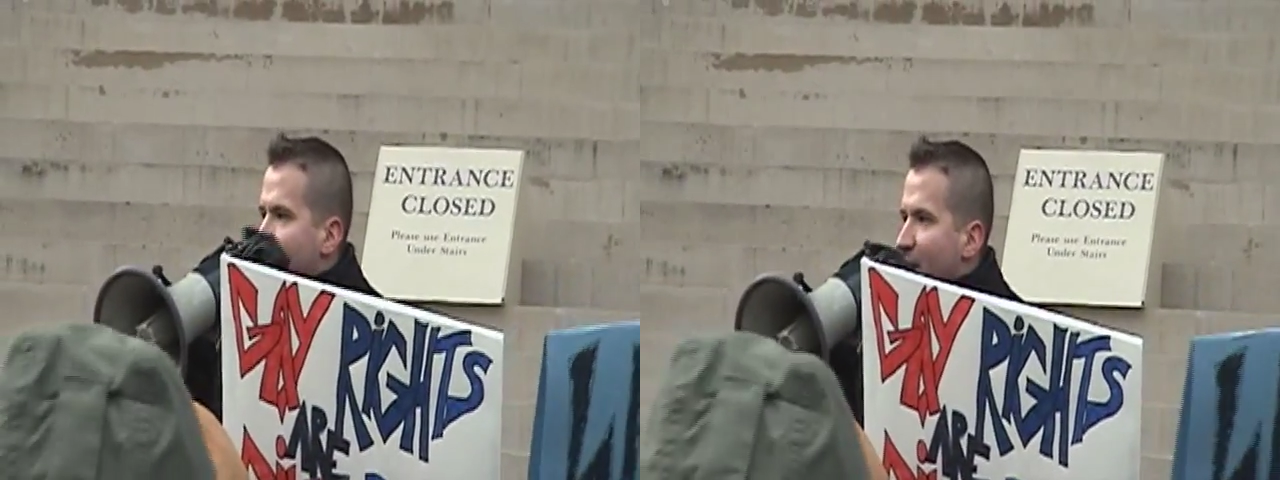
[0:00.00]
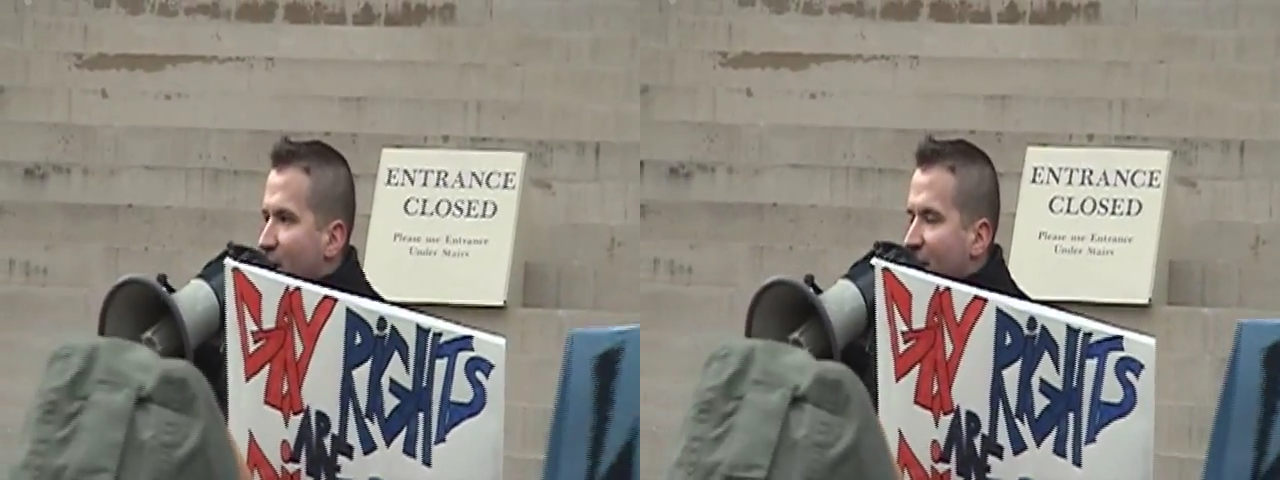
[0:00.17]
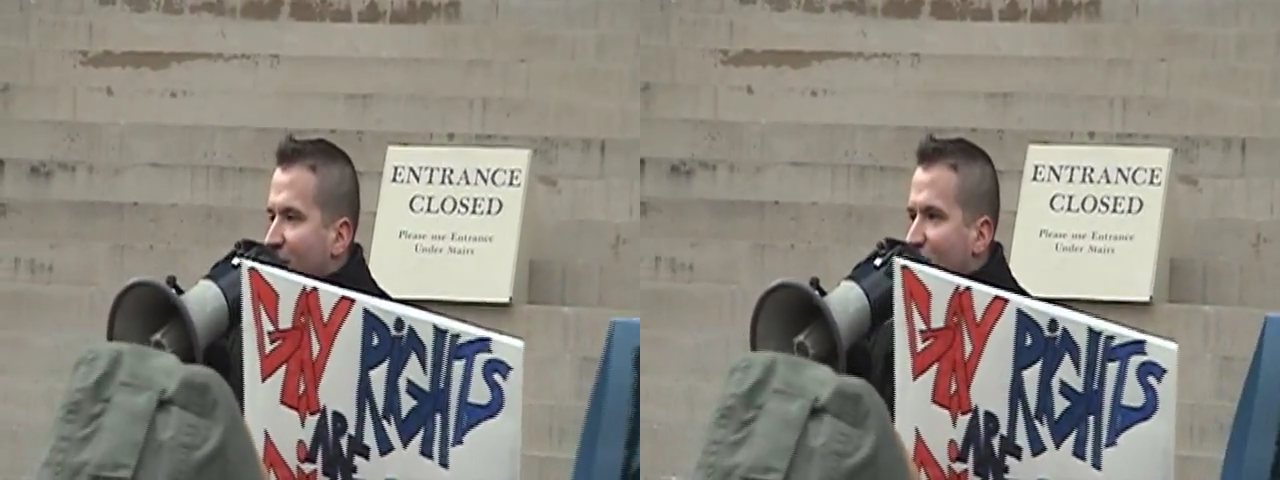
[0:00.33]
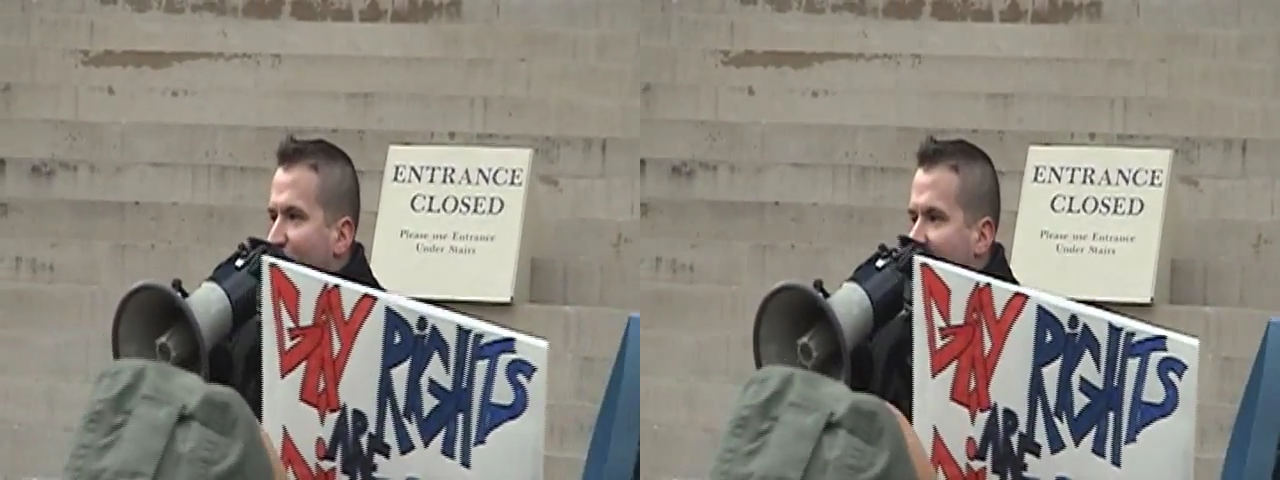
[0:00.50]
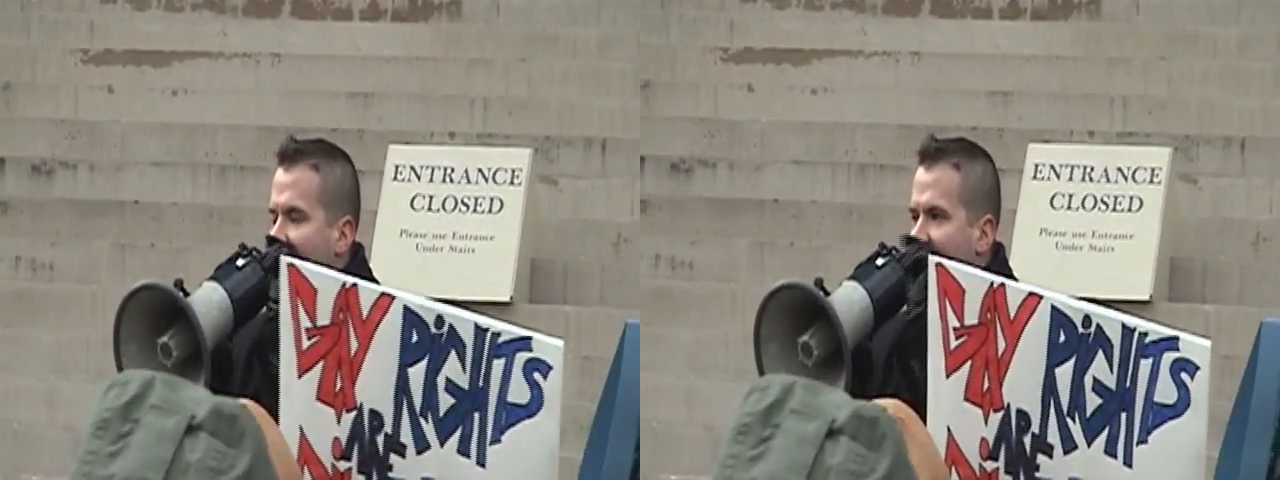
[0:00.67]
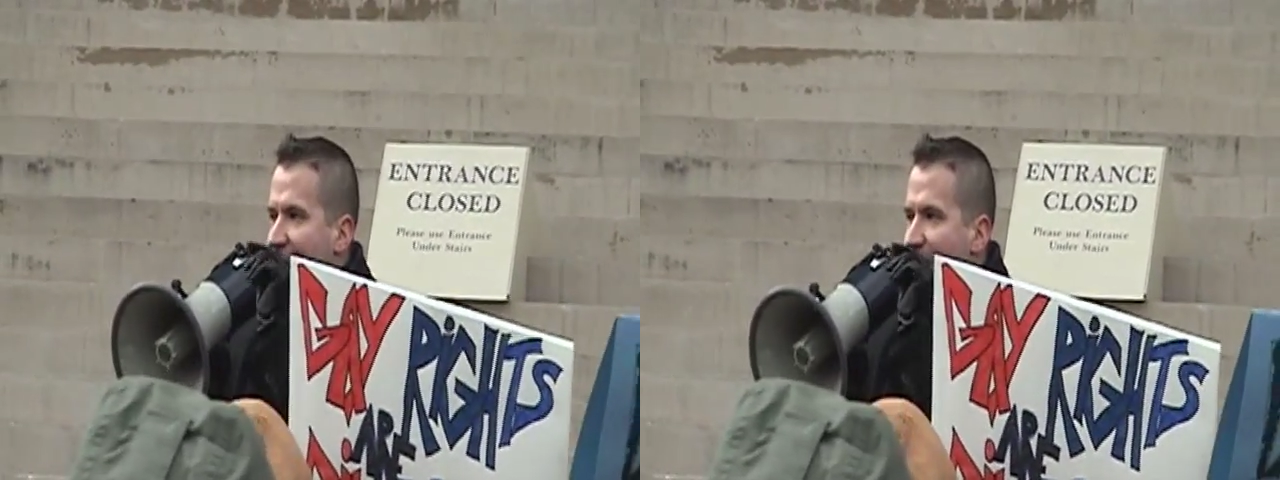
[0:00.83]
marry in just
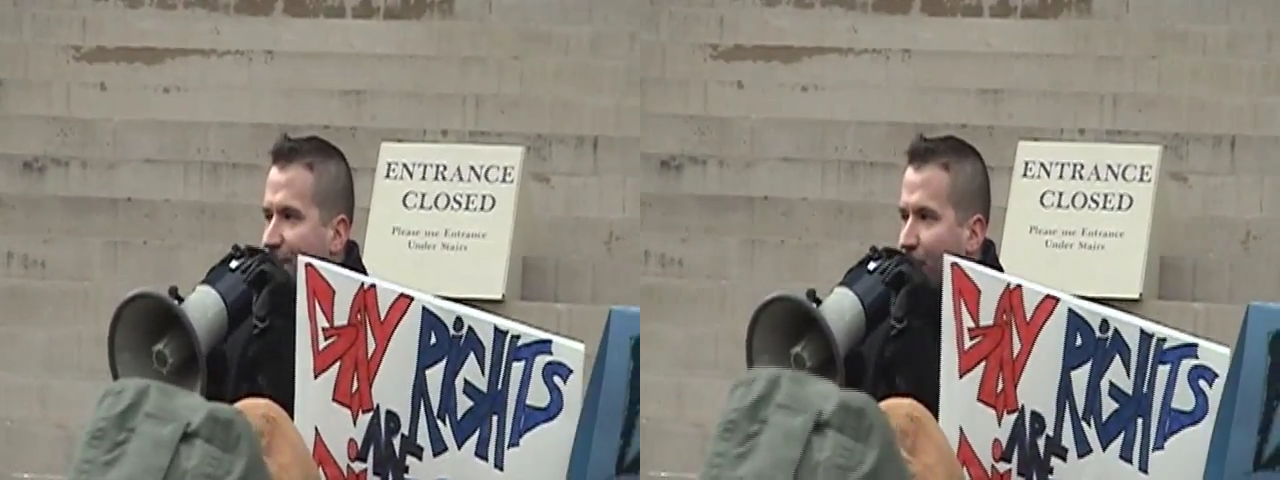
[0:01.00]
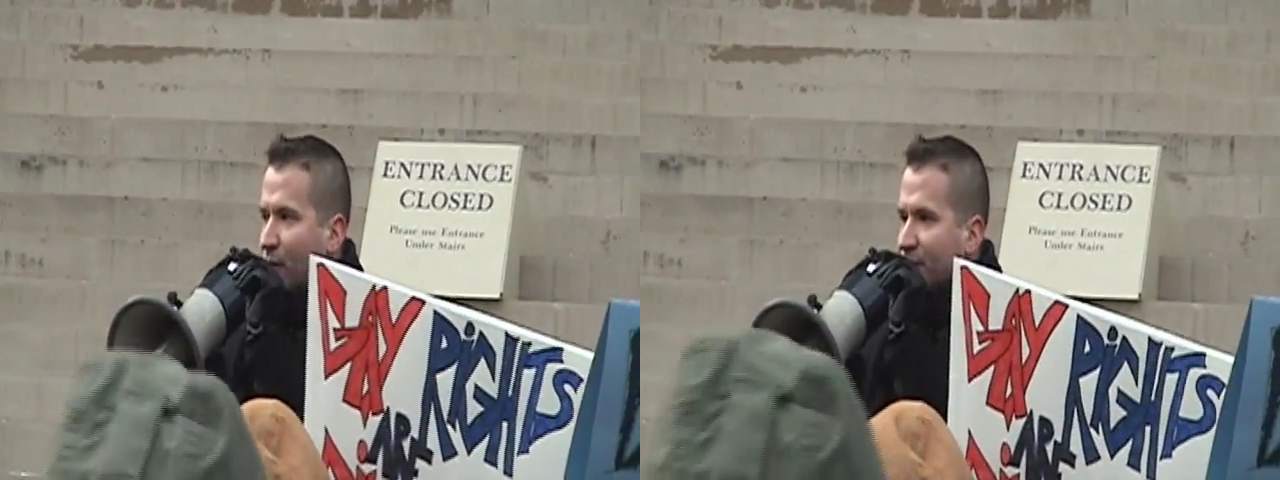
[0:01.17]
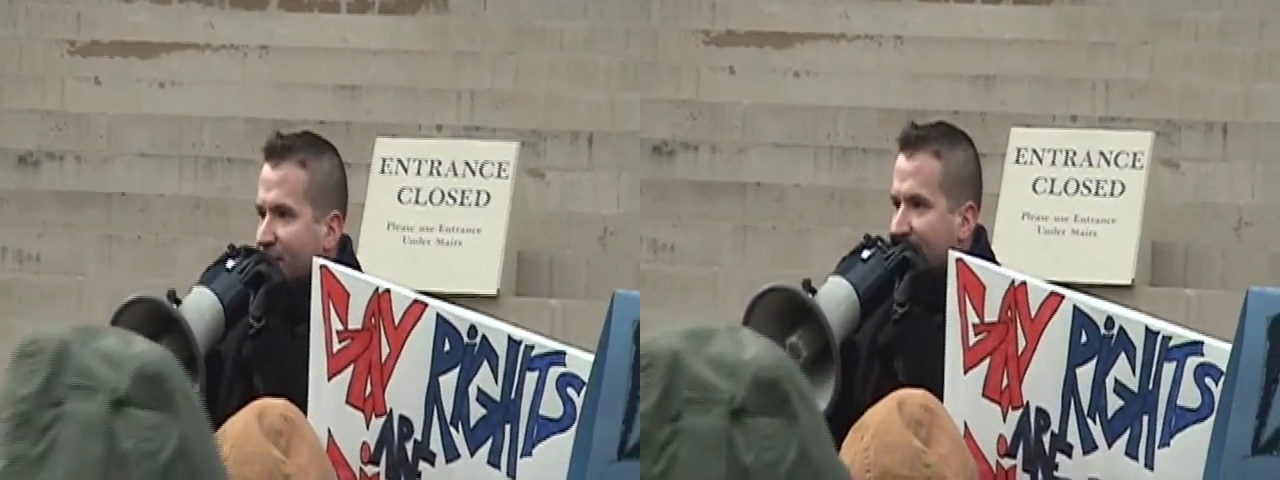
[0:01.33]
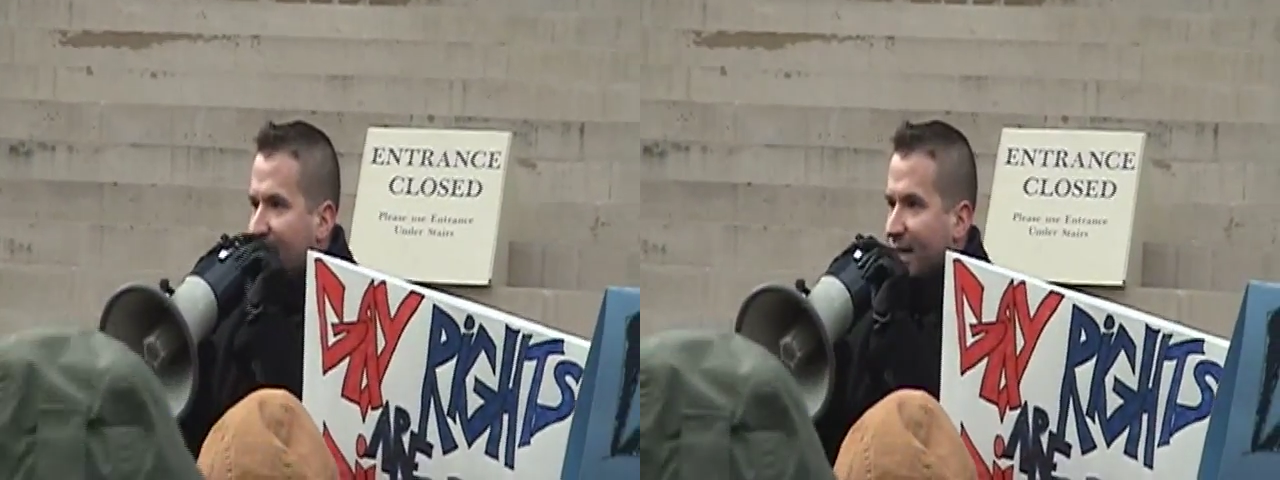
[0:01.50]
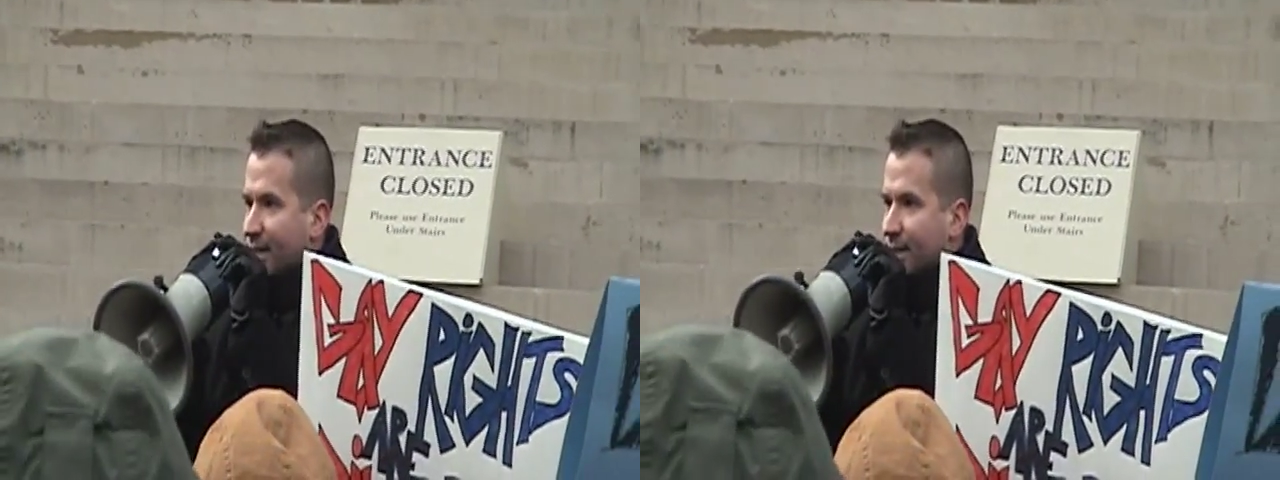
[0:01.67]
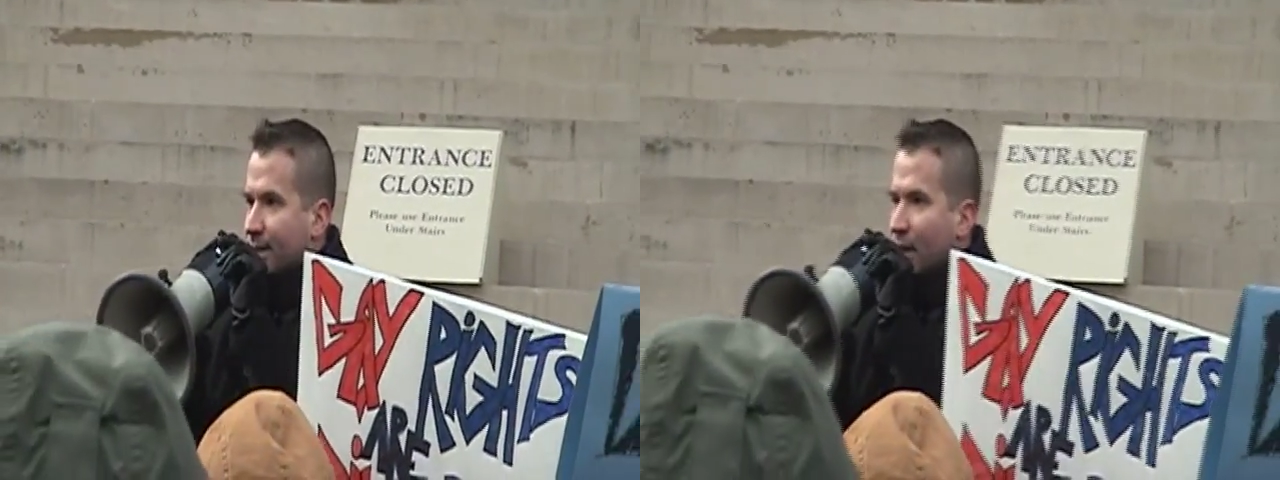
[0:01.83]
a handful of
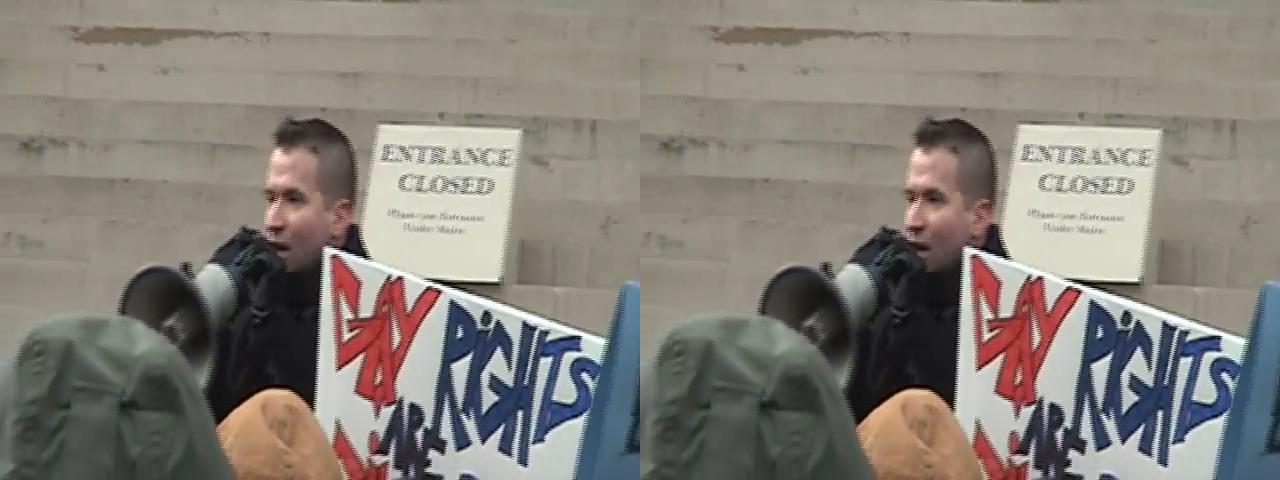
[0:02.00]
states,